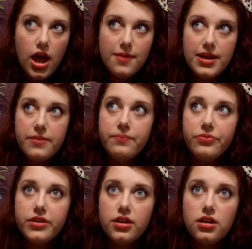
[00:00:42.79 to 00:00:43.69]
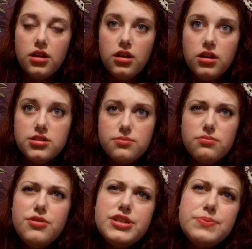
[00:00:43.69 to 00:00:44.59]
I mean,
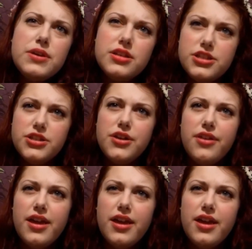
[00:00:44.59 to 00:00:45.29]
most books, you know,